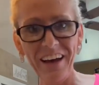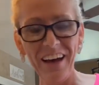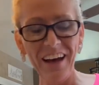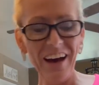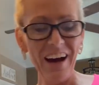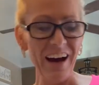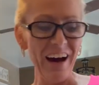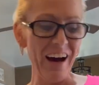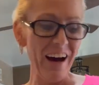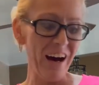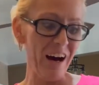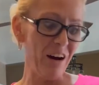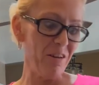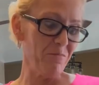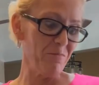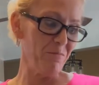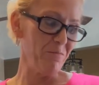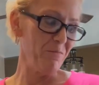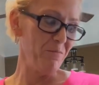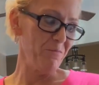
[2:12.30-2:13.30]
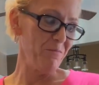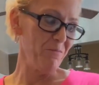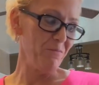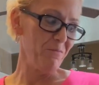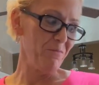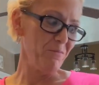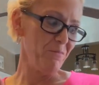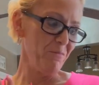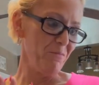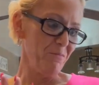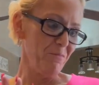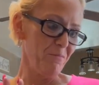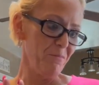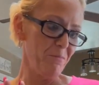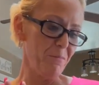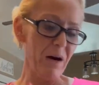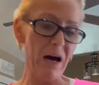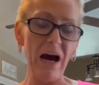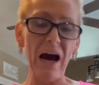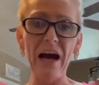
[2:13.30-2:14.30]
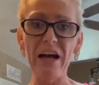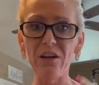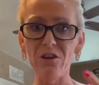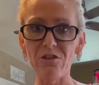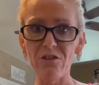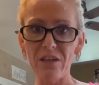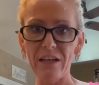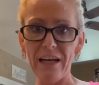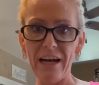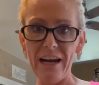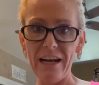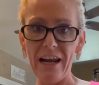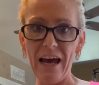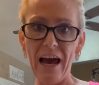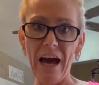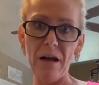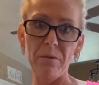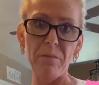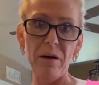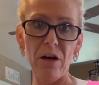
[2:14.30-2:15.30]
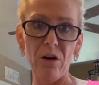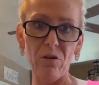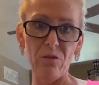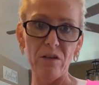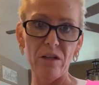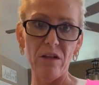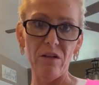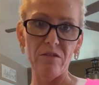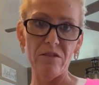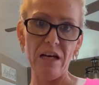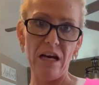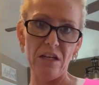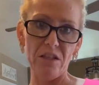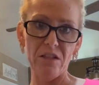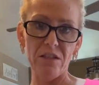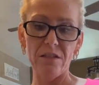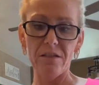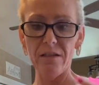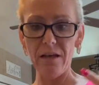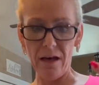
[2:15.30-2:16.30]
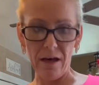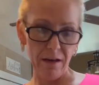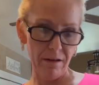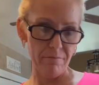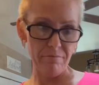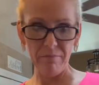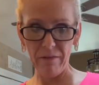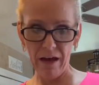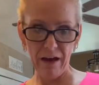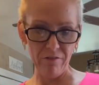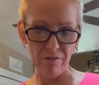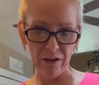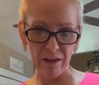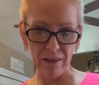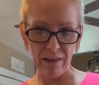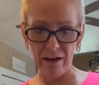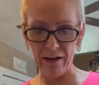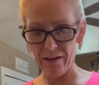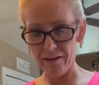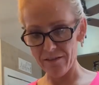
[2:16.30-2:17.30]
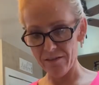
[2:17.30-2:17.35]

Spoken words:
but I usually kind of add my own little touch to everything.